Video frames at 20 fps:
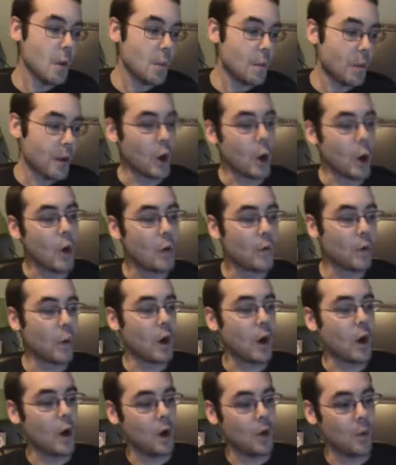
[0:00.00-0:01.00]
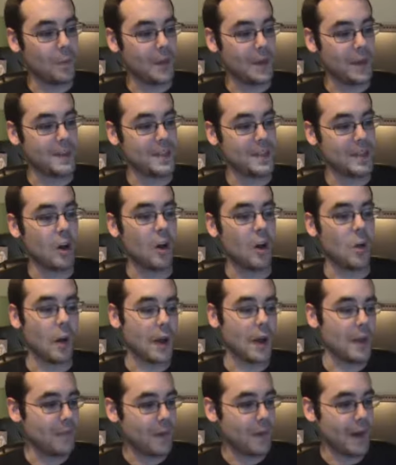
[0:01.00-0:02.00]
But overall, they did all
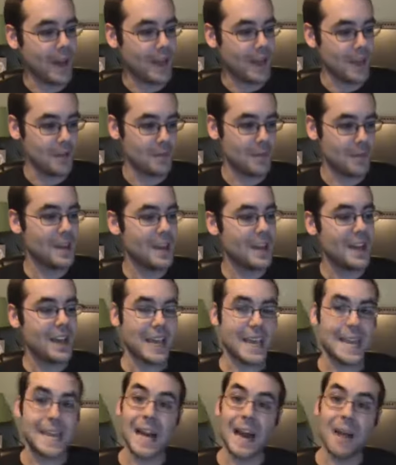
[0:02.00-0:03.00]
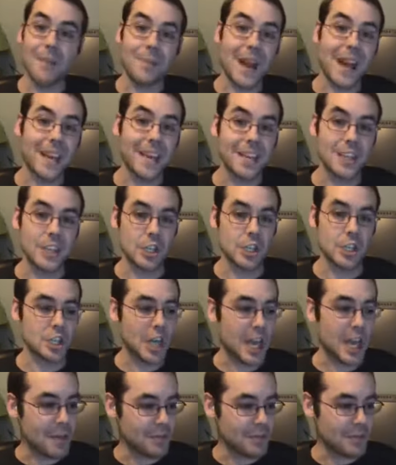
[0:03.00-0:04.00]
right by him. He got back into
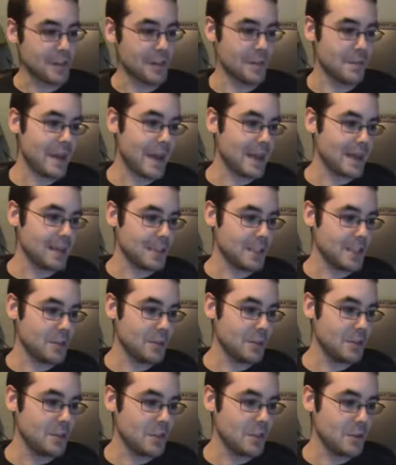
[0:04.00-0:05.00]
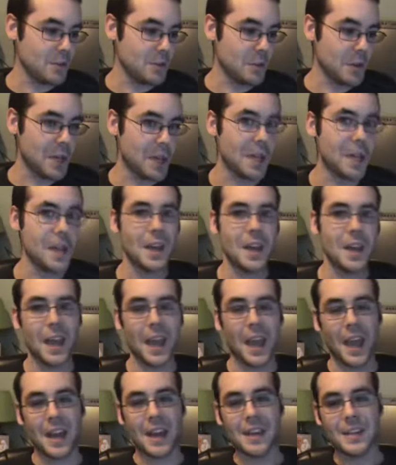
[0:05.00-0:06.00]
shape to come back to the WWE,
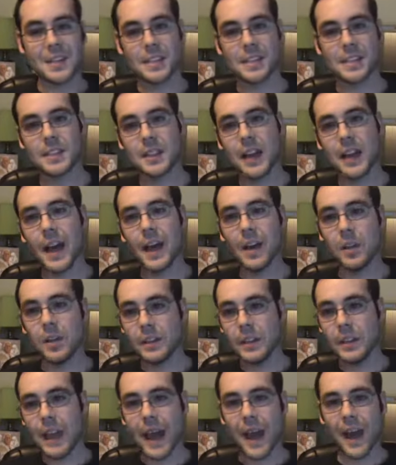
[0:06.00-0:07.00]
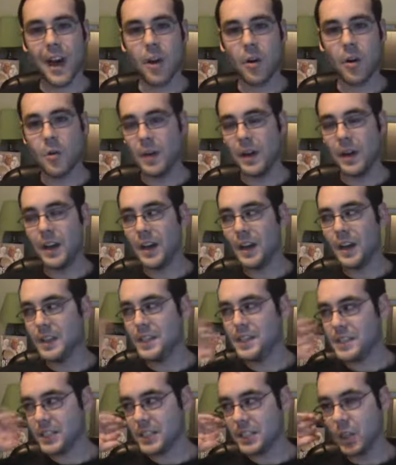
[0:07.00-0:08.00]
and his style now, uh,
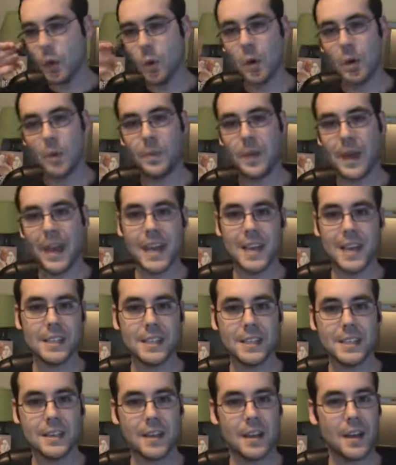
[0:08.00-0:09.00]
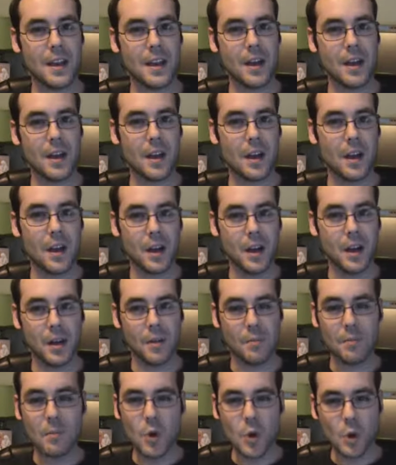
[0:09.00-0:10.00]
his slower paced
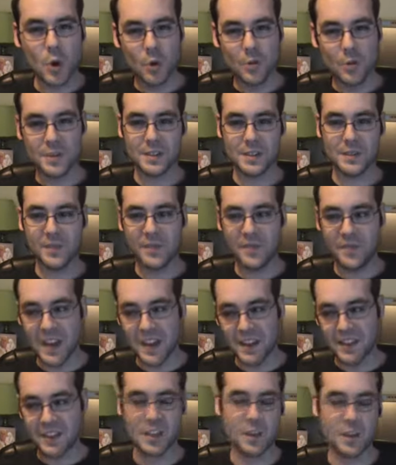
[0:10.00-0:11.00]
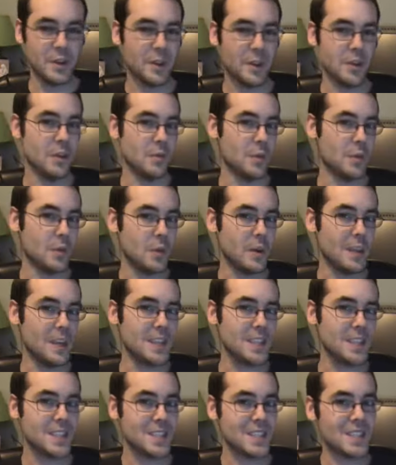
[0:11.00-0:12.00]
uh, moves, fit the
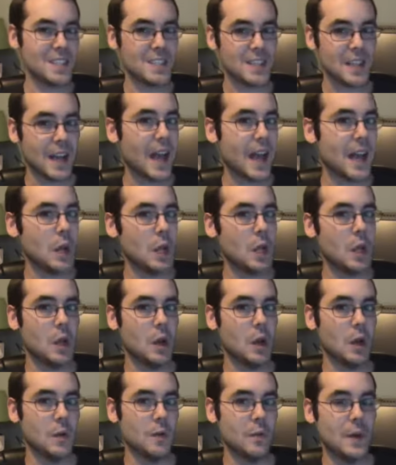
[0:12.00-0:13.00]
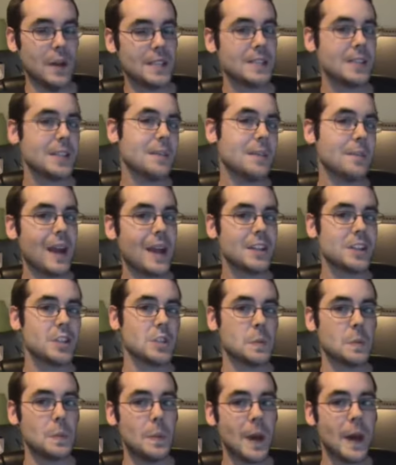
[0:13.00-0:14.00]
WWE's style of wrestling
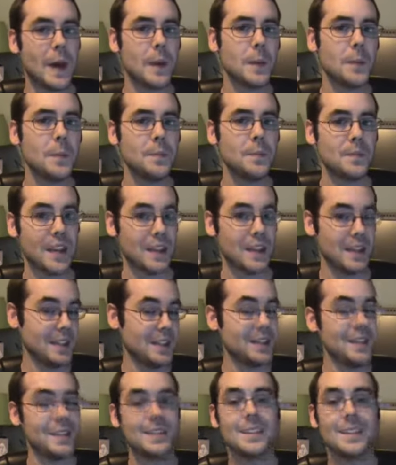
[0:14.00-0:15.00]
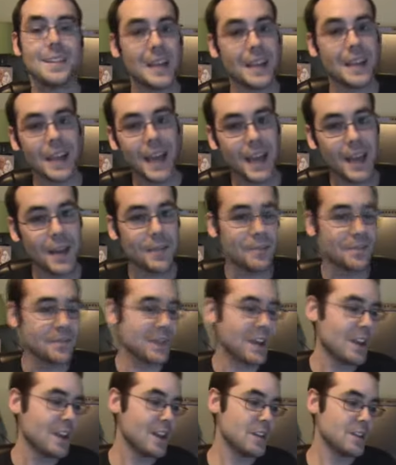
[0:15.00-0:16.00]
matches better than they did in TNA.
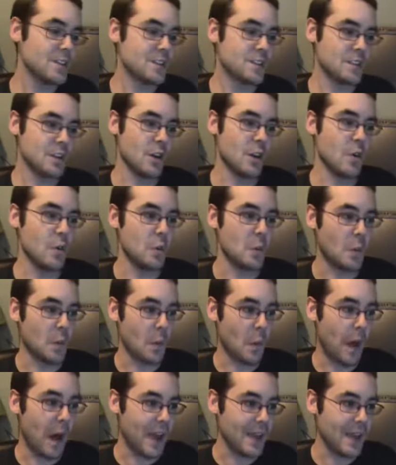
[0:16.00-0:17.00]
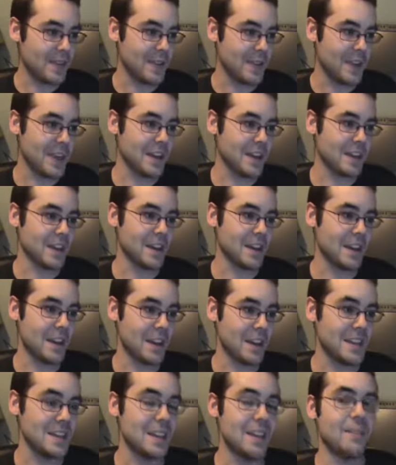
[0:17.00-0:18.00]
So I think uh,
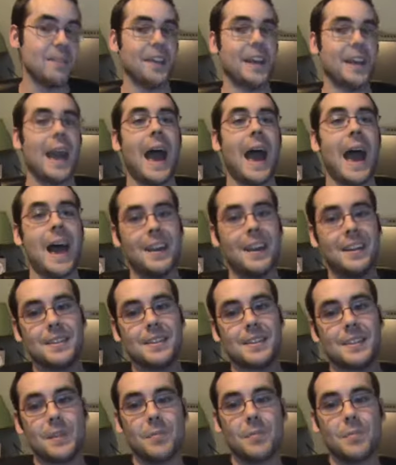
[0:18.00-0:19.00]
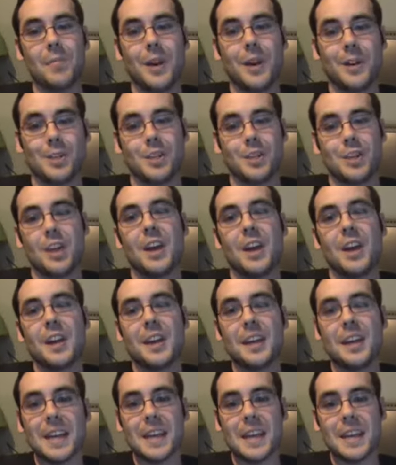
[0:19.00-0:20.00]
he definitely added some much
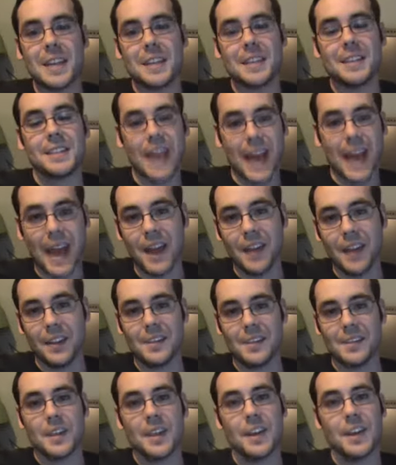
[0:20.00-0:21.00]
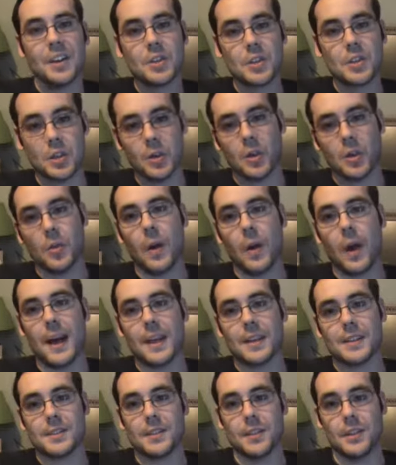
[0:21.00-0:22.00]
needed talent to the
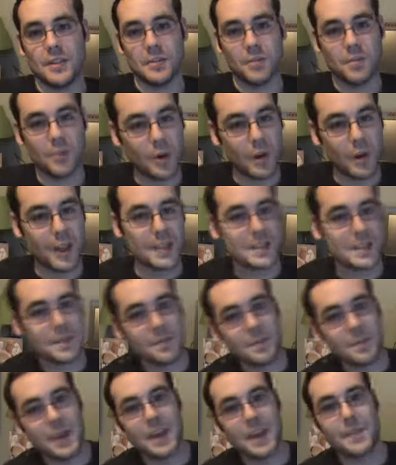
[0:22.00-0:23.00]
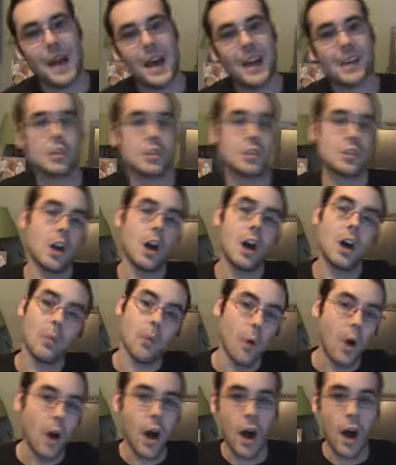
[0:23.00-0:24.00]
roster to put on some big matches on
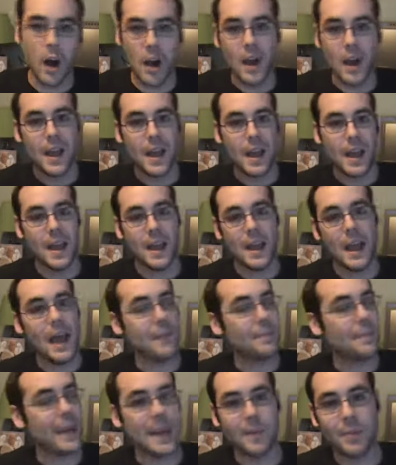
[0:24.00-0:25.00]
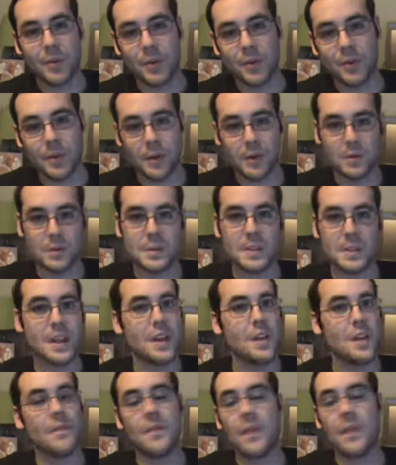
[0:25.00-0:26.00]
Raw and at pay per views.
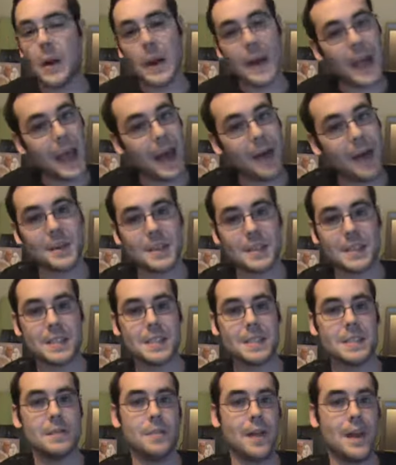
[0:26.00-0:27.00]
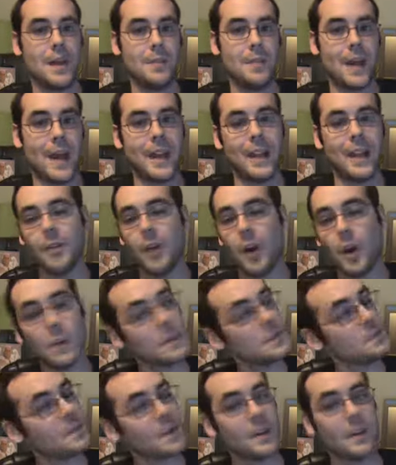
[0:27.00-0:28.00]
Very happy to see the man back. I've
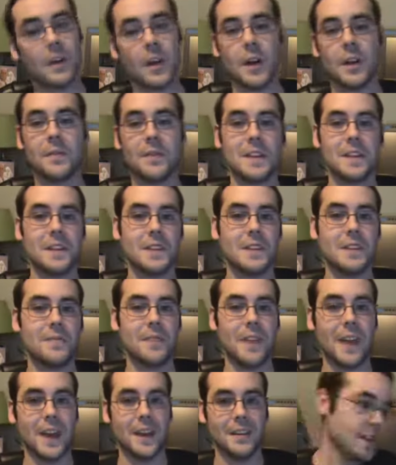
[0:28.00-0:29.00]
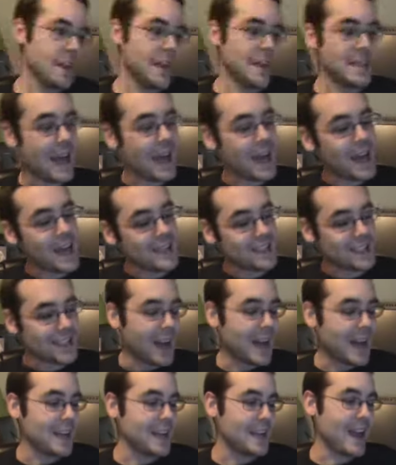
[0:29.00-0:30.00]
always been an RVD fan. And yeah, he's
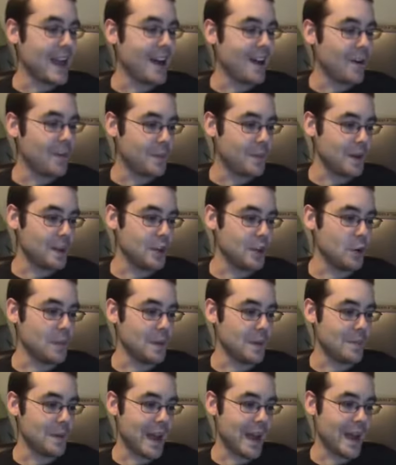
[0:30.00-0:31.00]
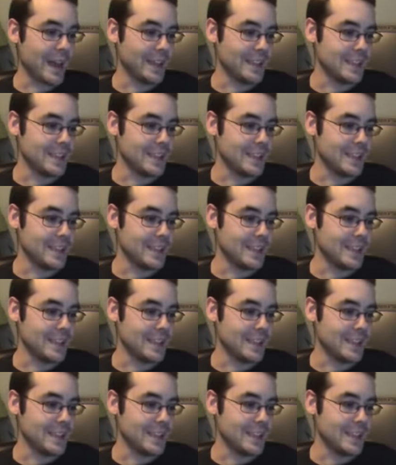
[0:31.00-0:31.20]
gone now, but he'll be back.